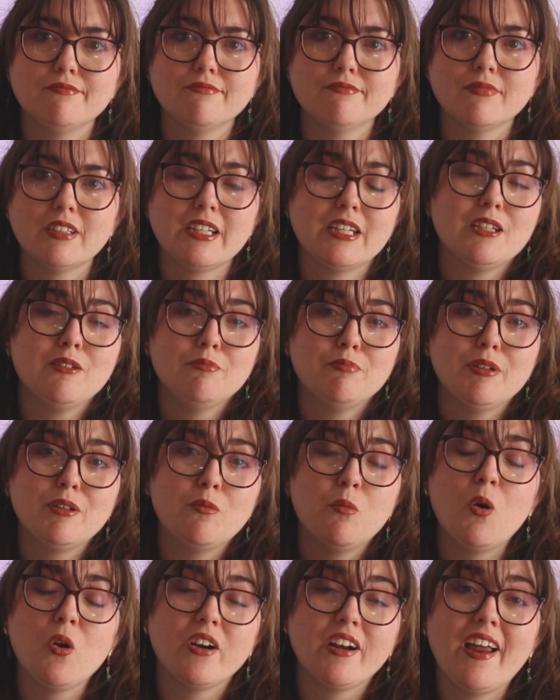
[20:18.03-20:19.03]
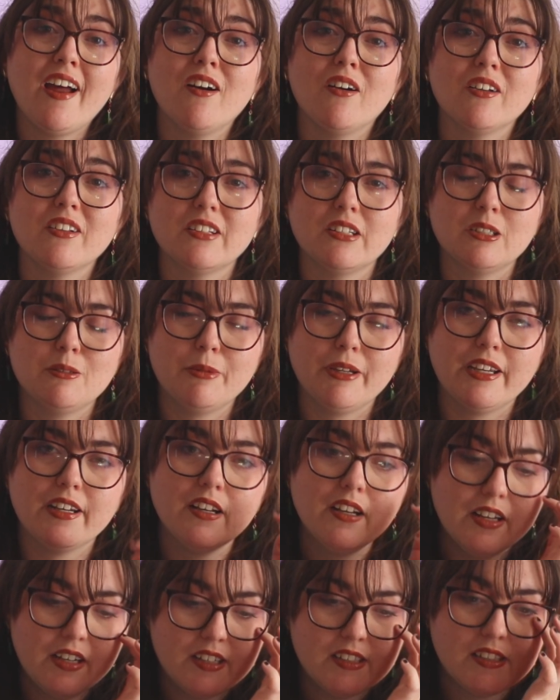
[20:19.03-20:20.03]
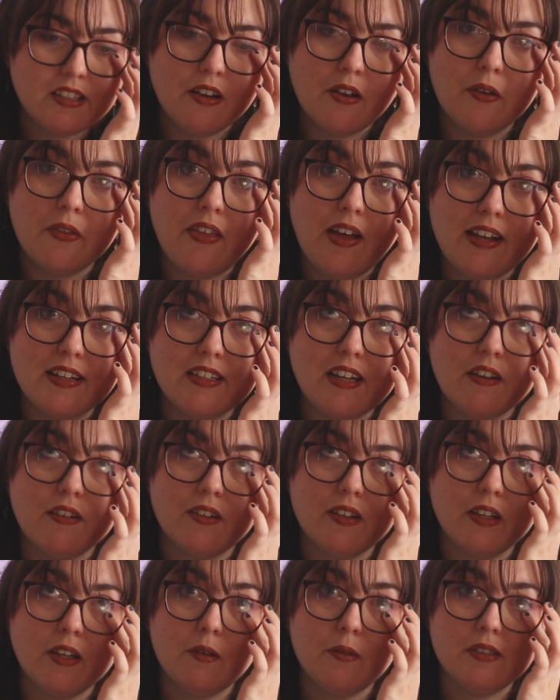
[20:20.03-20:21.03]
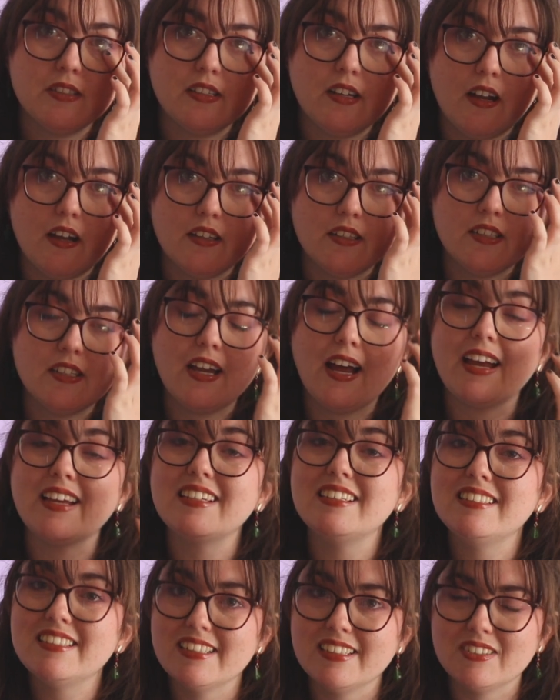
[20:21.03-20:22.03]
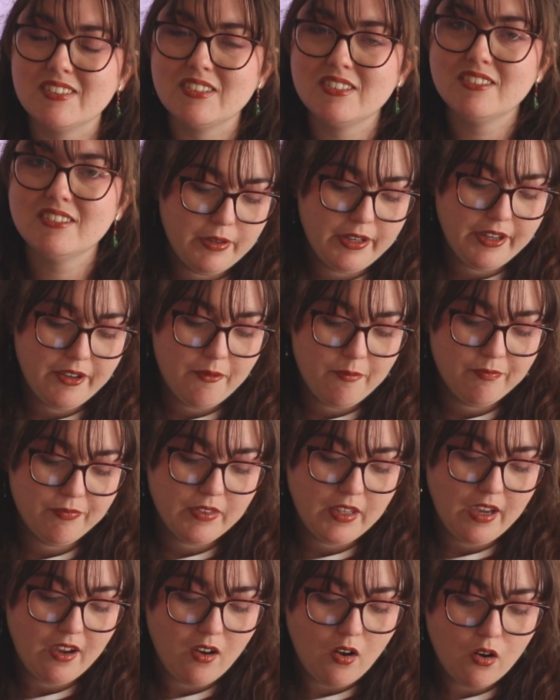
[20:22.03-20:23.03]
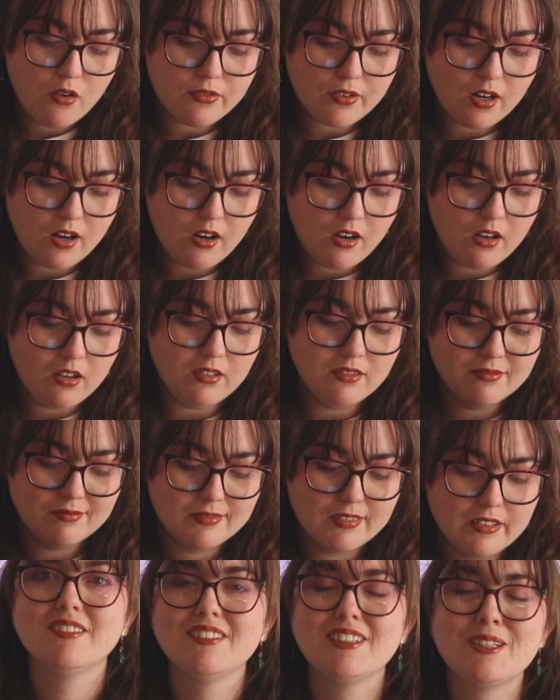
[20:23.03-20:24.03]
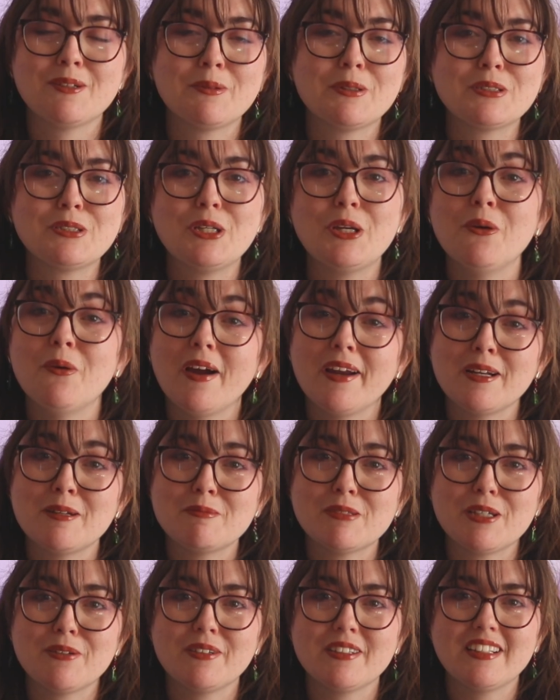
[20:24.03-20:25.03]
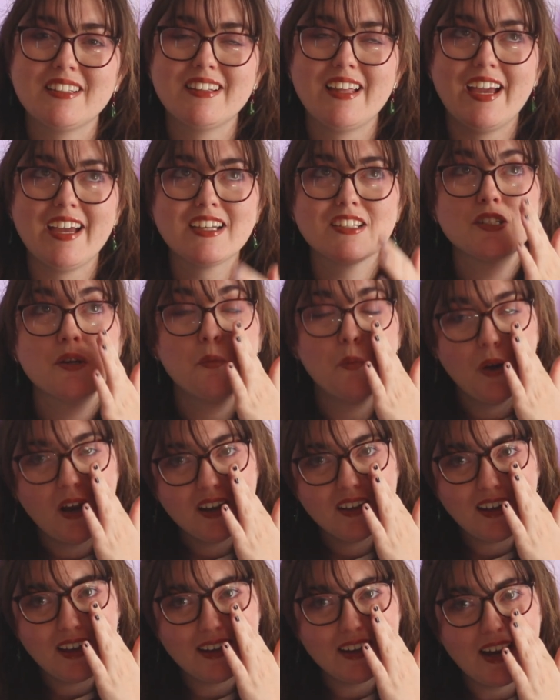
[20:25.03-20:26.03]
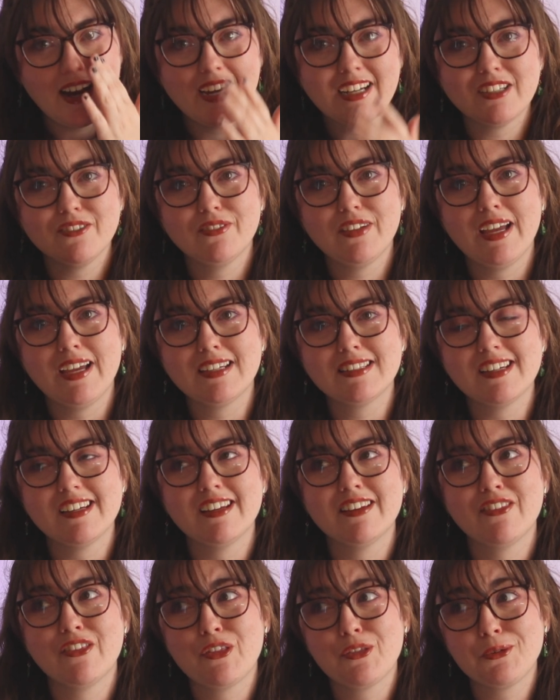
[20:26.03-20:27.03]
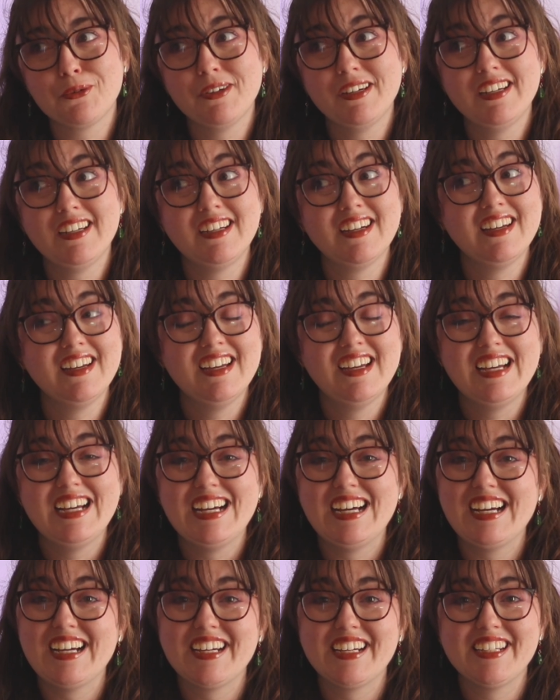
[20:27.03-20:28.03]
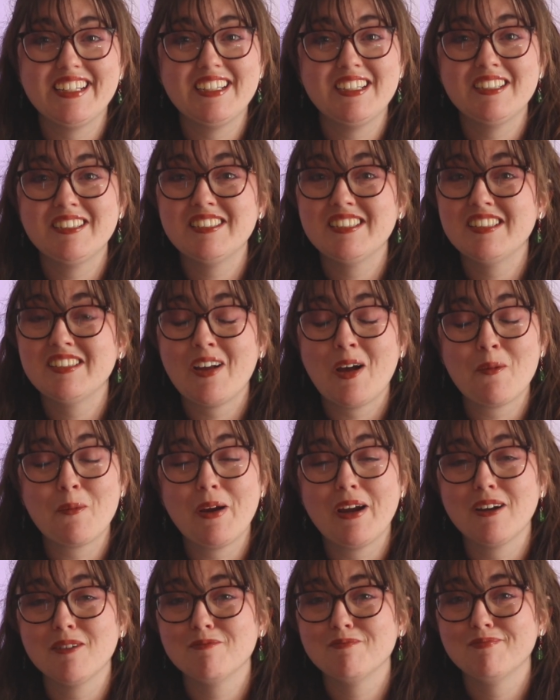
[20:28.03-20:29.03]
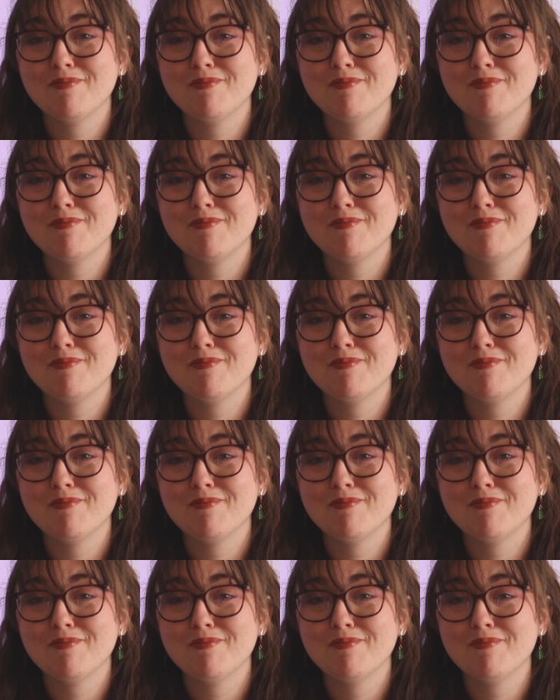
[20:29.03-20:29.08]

like it had been worn out a little bit, so that definitely was not ideal. But yeah, overall there were 2 items I really liked, 1 I kind of liked, and 3 I did not wear